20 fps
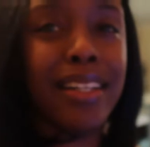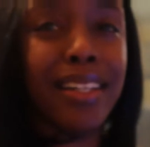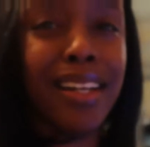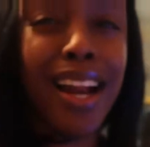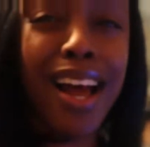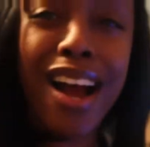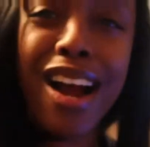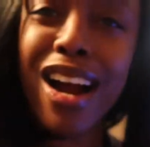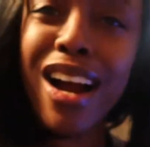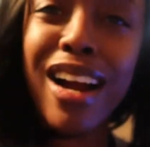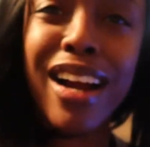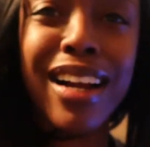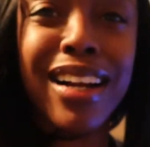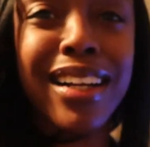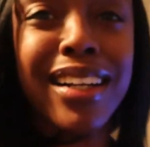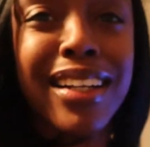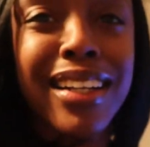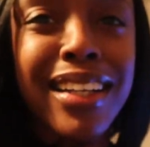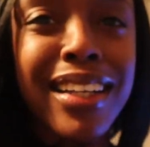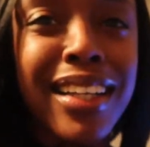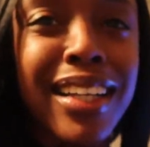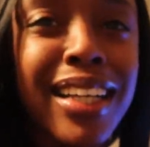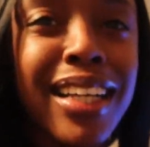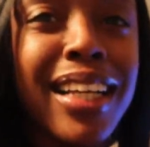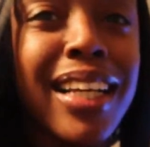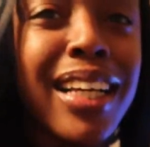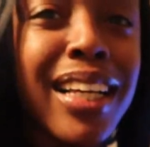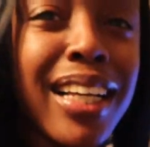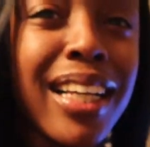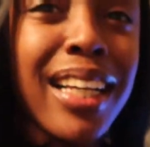Learn.
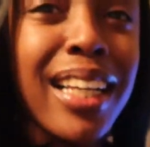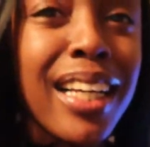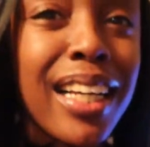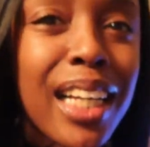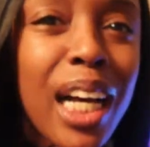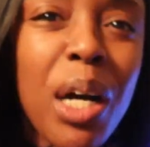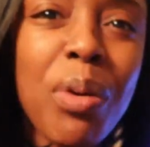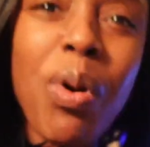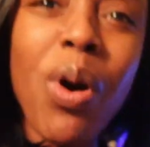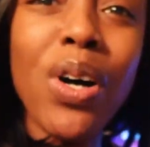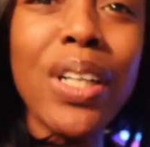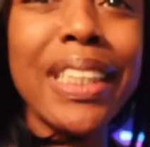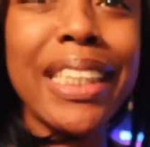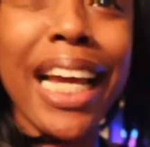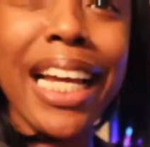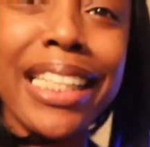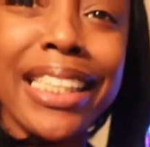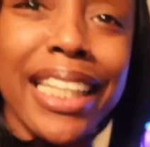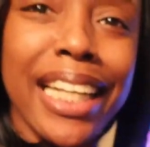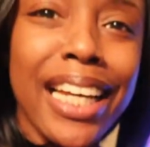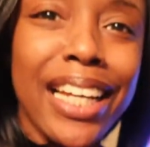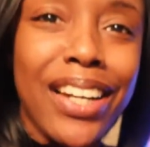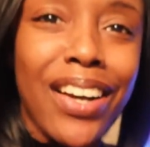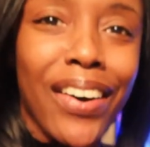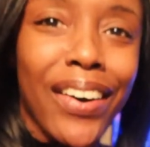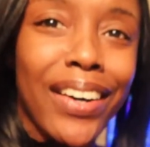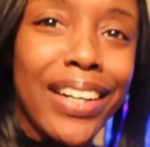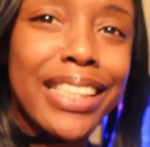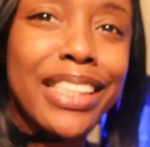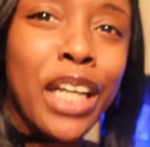Come on, Jay-Z and
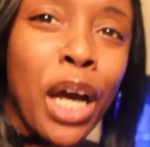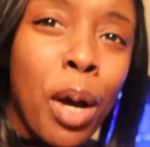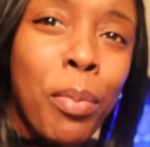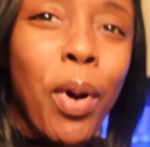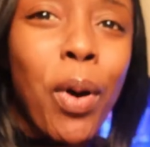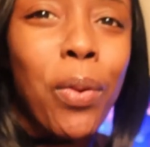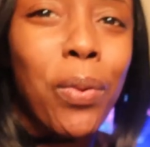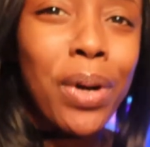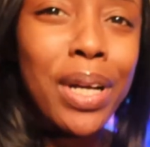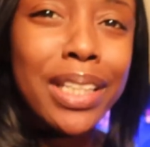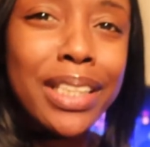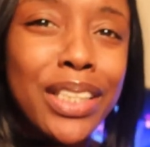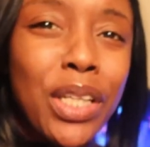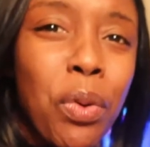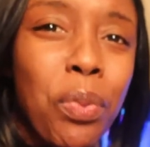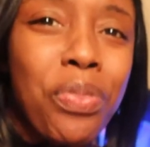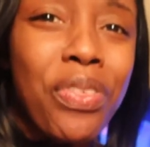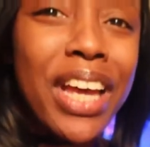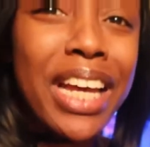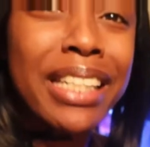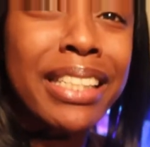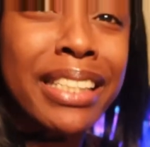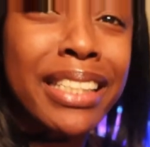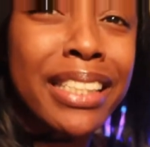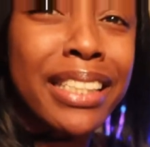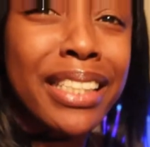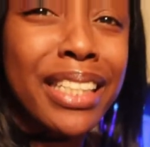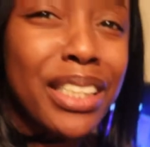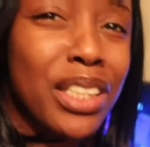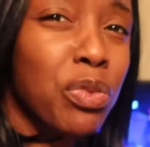Nas. Come on. Do this.
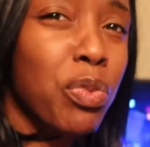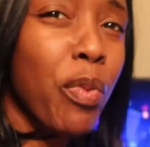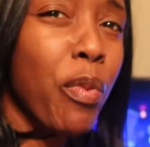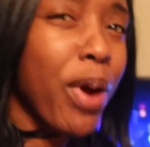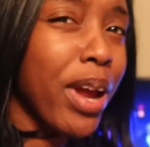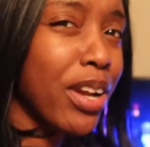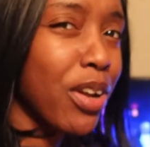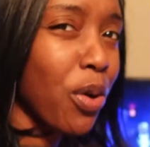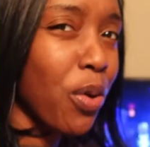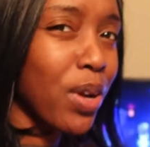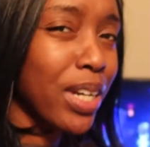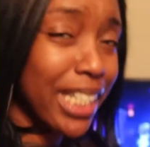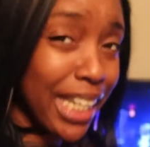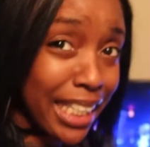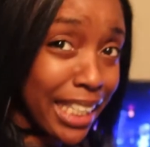This is what we're waiting on.